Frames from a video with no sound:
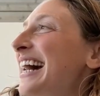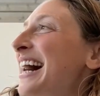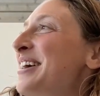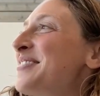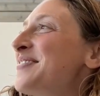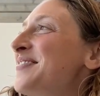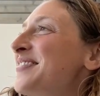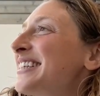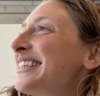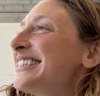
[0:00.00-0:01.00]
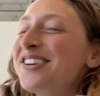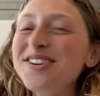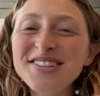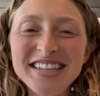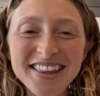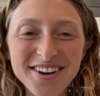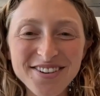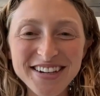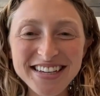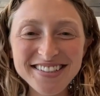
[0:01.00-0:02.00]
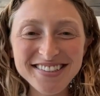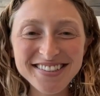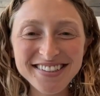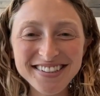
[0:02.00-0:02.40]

Do you know who Seth Godin is?